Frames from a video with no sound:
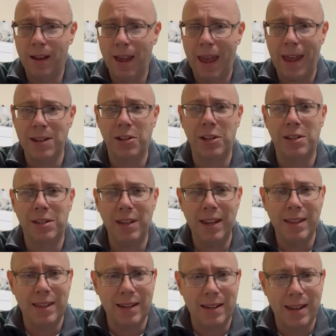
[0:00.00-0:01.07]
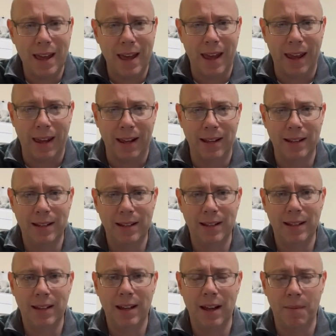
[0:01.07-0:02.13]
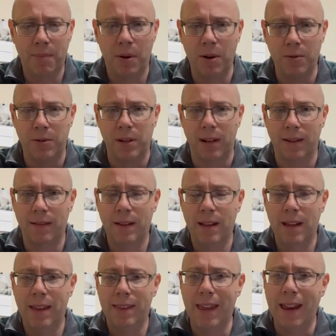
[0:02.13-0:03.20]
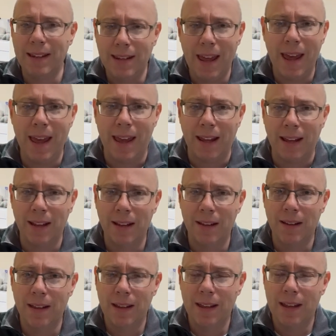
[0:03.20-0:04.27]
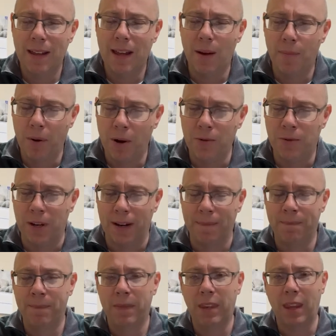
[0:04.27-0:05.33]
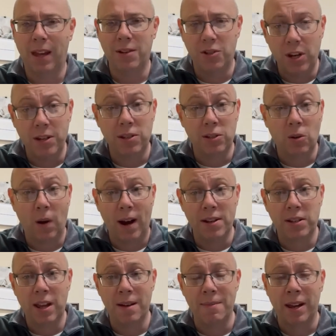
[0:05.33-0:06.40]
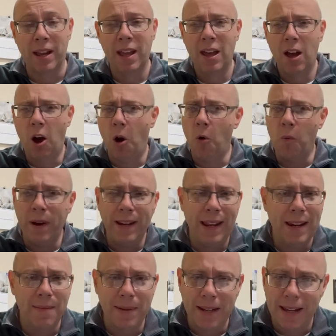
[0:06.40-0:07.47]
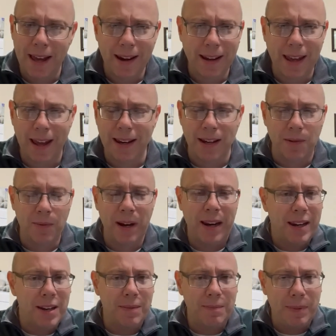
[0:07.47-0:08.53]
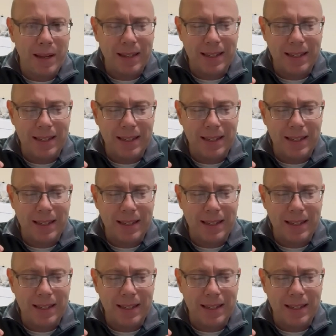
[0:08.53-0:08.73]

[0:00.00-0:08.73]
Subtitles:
as you see the day approaching." That day approaching, Jesus Christ coming. Oh, we need to be dedicated. We need to be